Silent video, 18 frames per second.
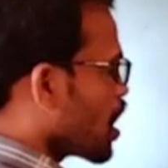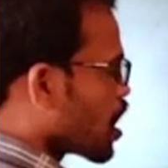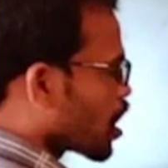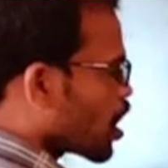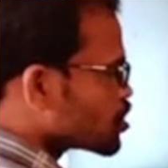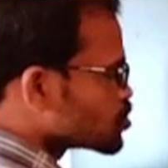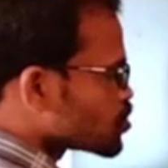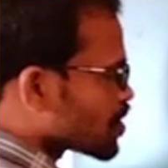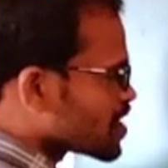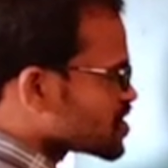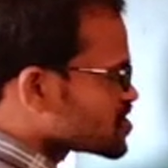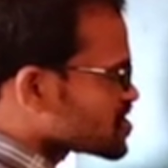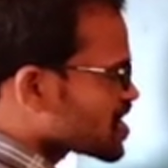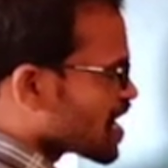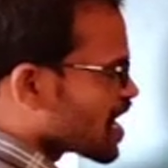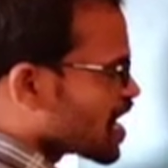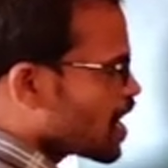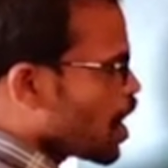are also known
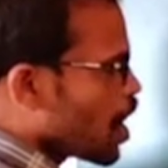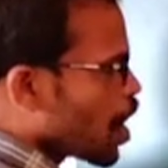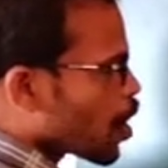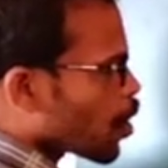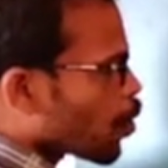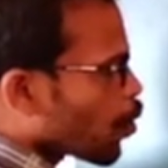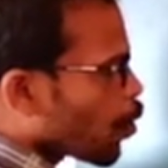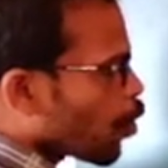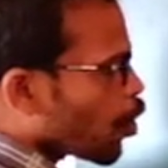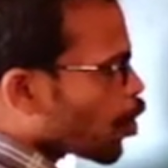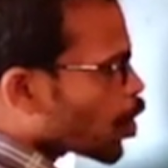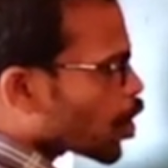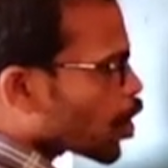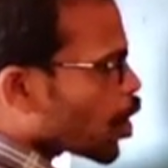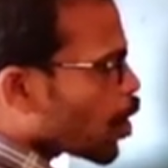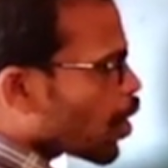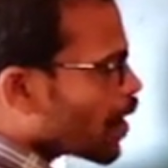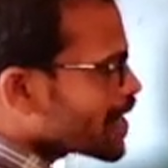as a
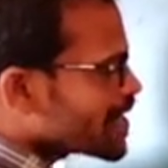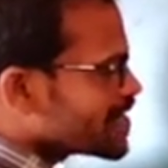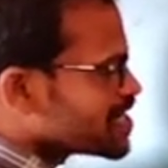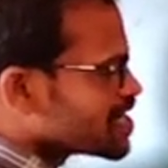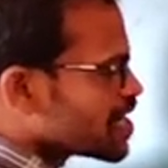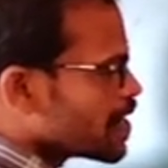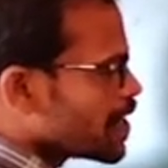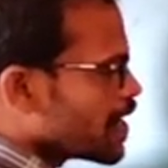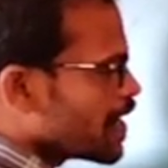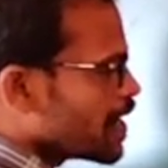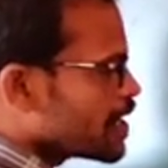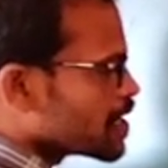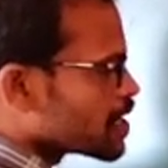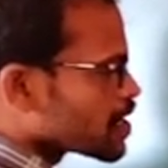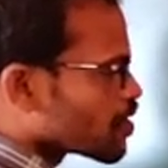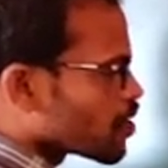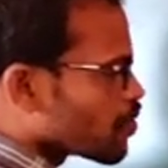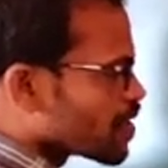choroid
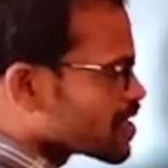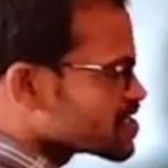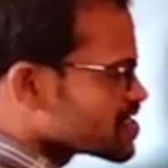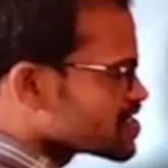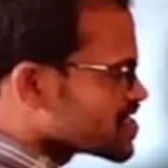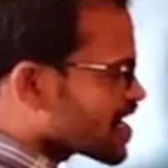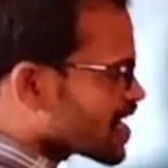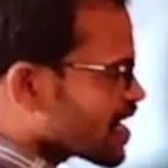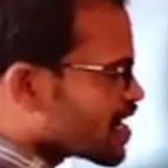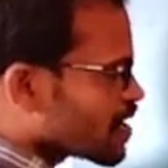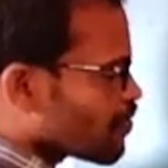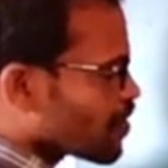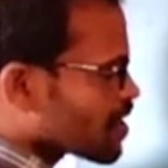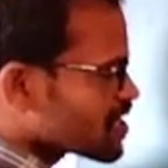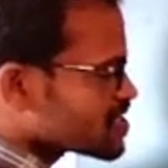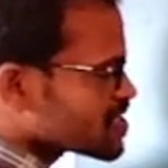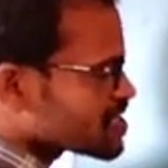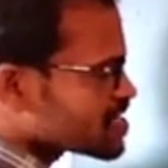layer. What is the second